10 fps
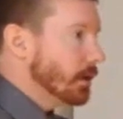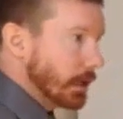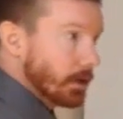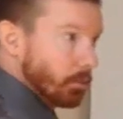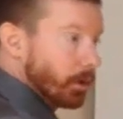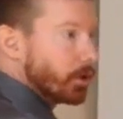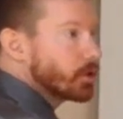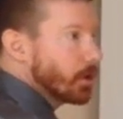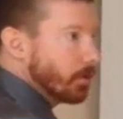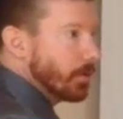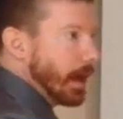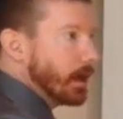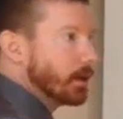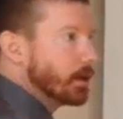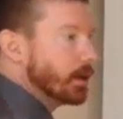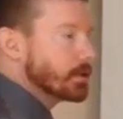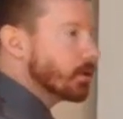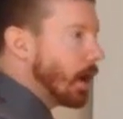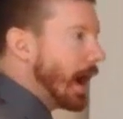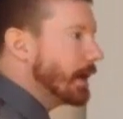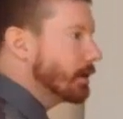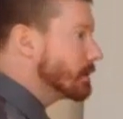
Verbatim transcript: It will show that. And so I can